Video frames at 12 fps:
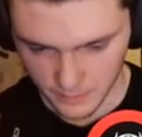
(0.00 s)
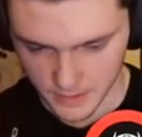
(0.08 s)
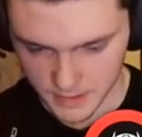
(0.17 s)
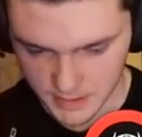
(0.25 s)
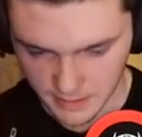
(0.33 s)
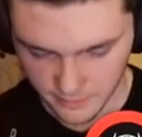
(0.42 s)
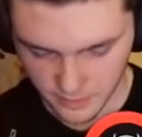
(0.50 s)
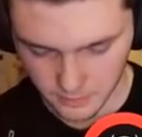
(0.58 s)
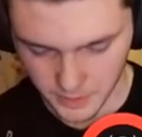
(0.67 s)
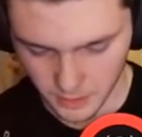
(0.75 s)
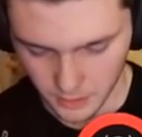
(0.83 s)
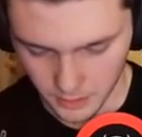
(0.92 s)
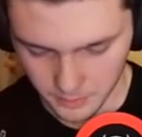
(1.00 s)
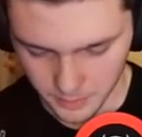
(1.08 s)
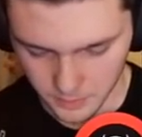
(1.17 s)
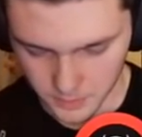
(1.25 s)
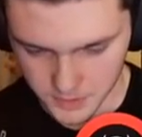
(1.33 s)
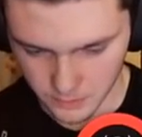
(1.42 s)
this is definitely going to be hard, but
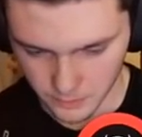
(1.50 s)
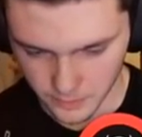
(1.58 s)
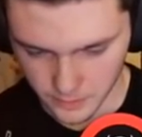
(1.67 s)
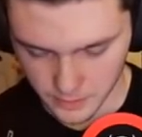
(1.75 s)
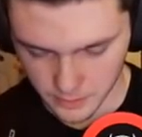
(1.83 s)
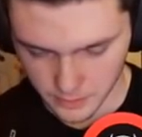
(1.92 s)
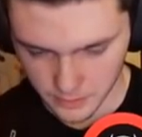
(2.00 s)
we'll see what we can do.